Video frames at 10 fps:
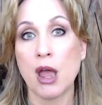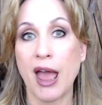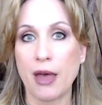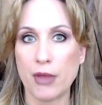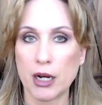
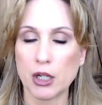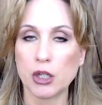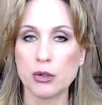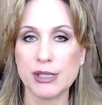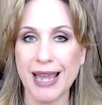and that
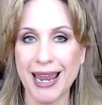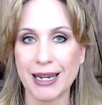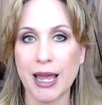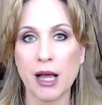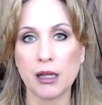includes
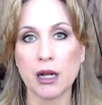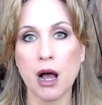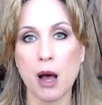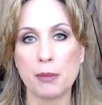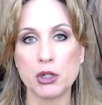eight
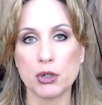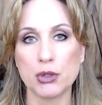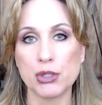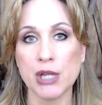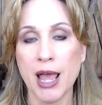
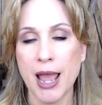helicopters.